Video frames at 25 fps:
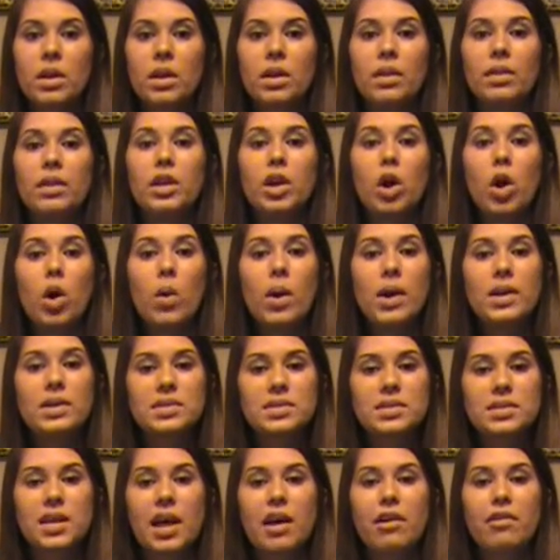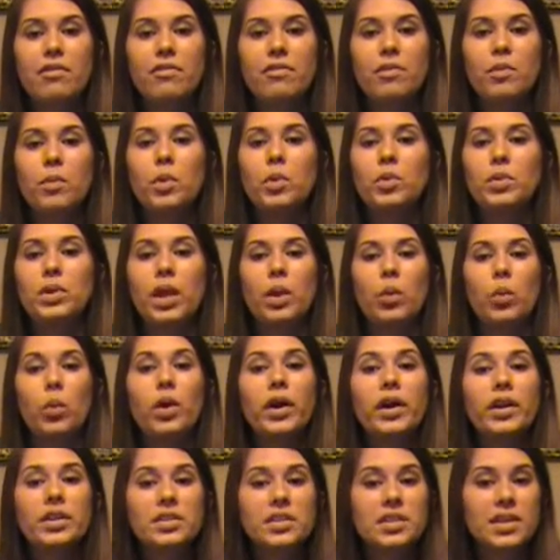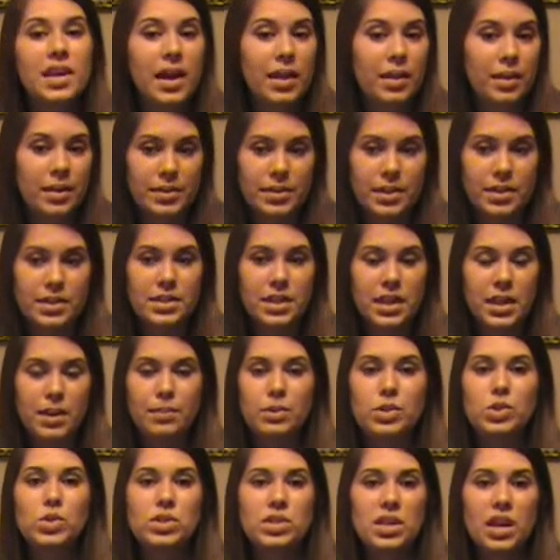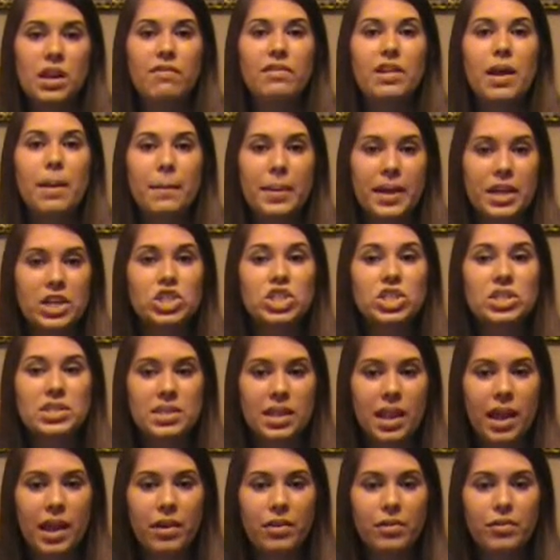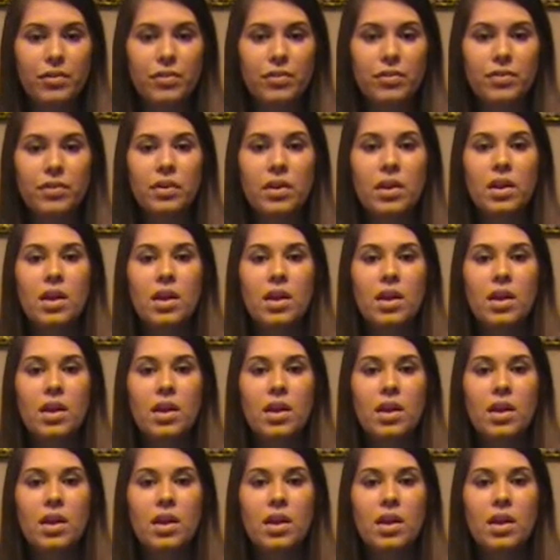The OR staff will then work together as a team to save that patient's life.